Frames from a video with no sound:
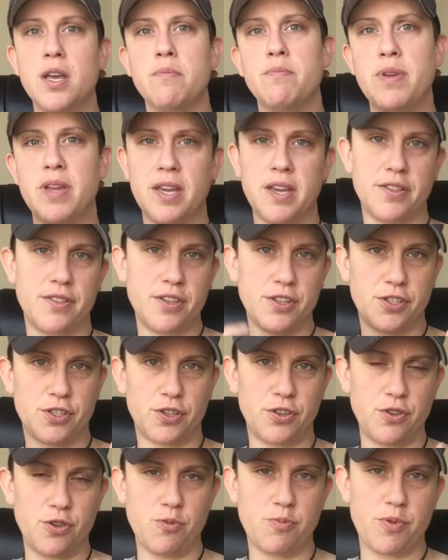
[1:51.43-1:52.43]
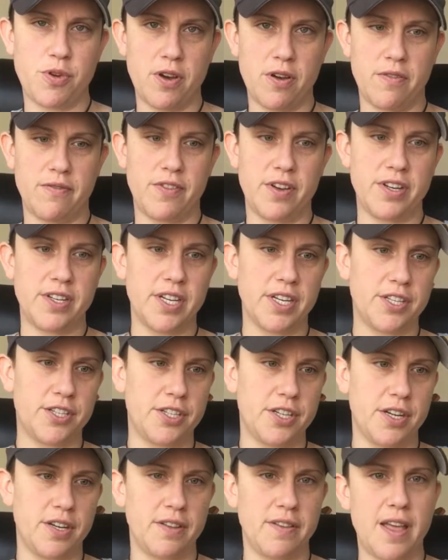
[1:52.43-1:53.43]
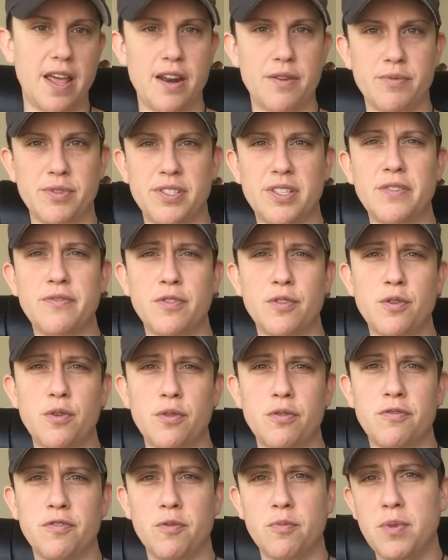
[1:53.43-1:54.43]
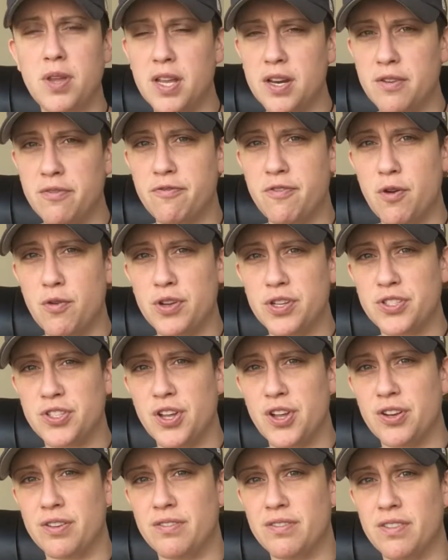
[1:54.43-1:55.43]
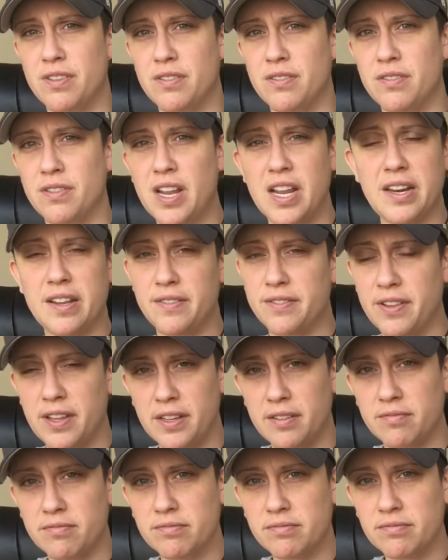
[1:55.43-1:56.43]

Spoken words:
being in this loop of addiction that it was difficult for me to focus on anything.